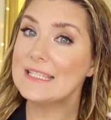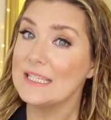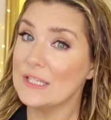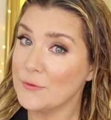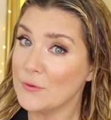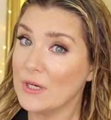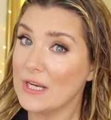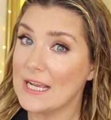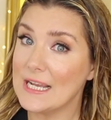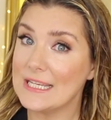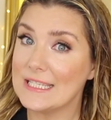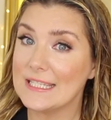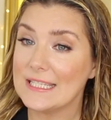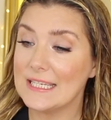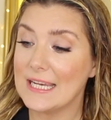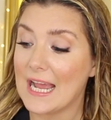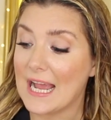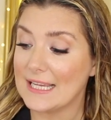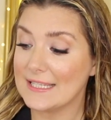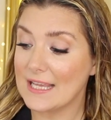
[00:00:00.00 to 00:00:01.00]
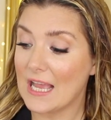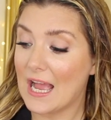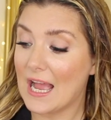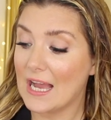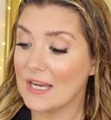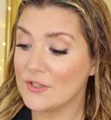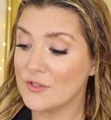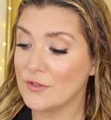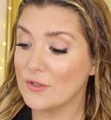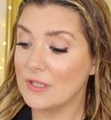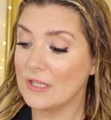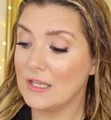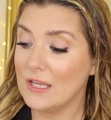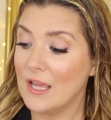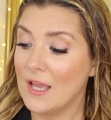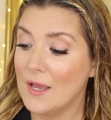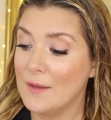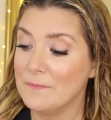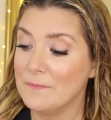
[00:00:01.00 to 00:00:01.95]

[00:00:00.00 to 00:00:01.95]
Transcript: Citric acid has actually